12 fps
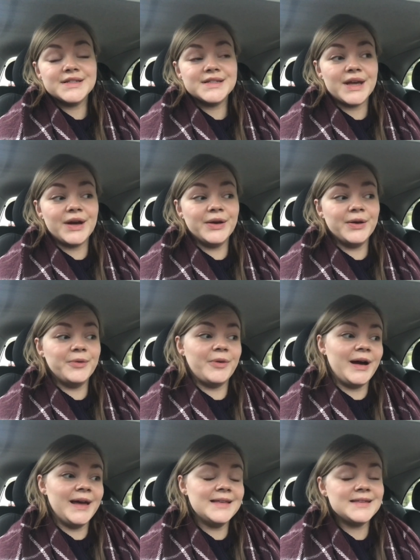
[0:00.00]
So
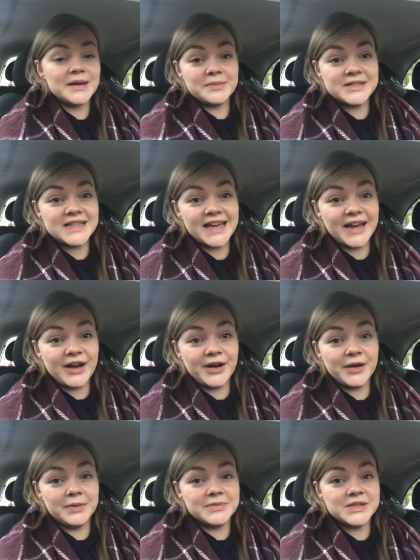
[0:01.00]
I ended up sitting at
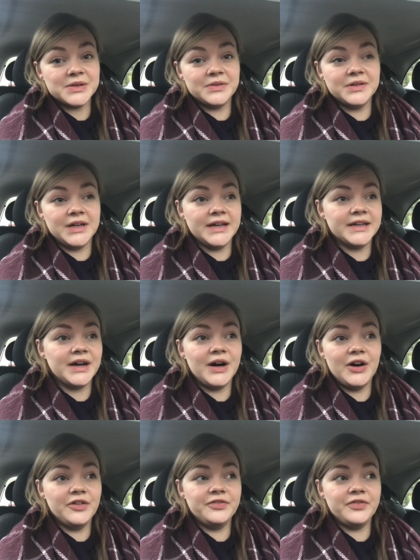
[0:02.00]
home till like
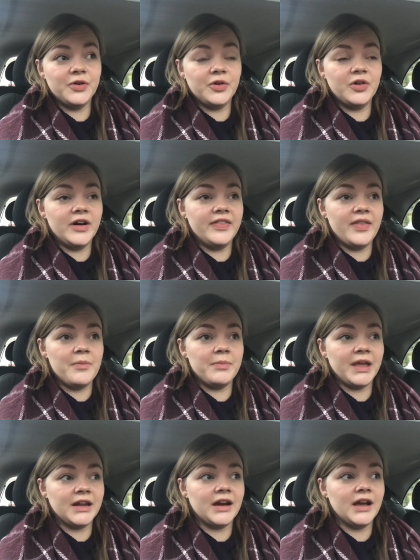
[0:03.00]
4:30 and then
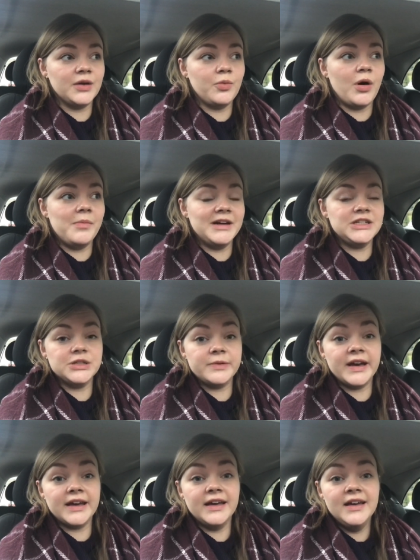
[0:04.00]
being like, what am I
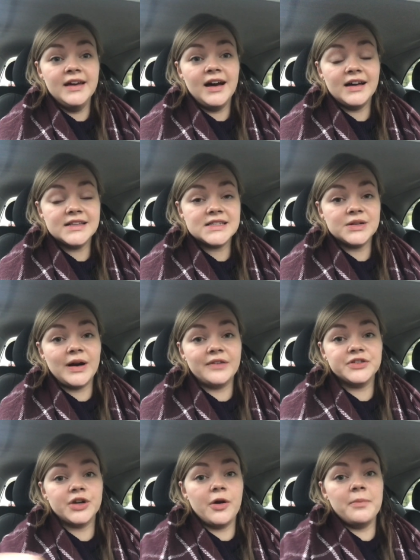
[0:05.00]
doing? I still have
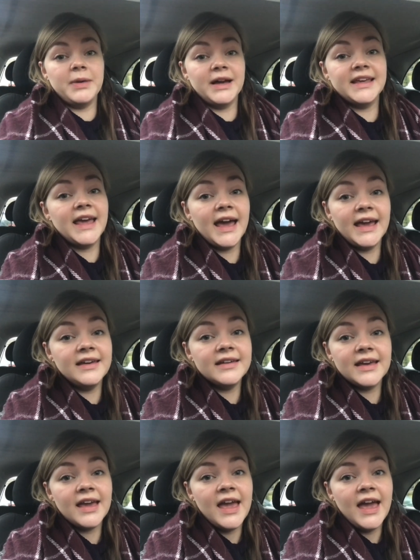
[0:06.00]
to go and buy
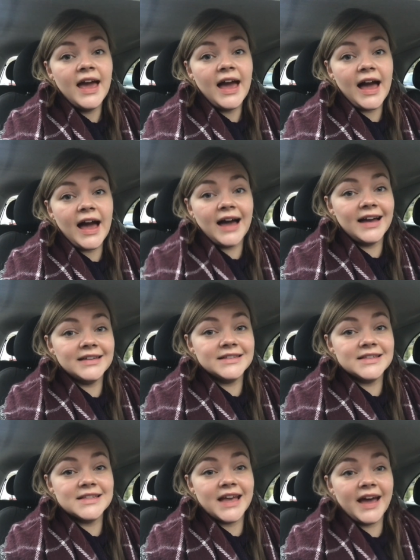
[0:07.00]
cake and